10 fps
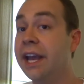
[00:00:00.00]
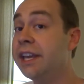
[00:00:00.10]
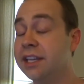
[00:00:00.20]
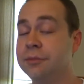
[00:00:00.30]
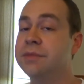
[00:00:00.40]

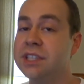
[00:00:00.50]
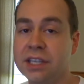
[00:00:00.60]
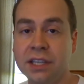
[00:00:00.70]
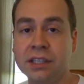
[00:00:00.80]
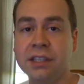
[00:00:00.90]

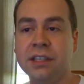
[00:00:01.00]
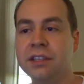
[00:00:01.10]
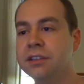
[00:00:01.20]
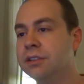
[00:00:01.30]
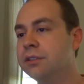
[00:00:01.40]

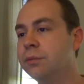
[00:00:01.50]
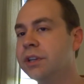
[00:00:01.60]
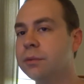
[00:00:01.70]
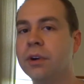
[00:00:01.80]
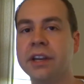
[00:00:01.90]
AMD, or
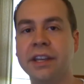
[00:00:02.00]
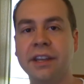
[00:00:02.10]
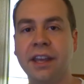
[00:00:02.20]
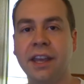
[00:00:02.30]
what you wanted,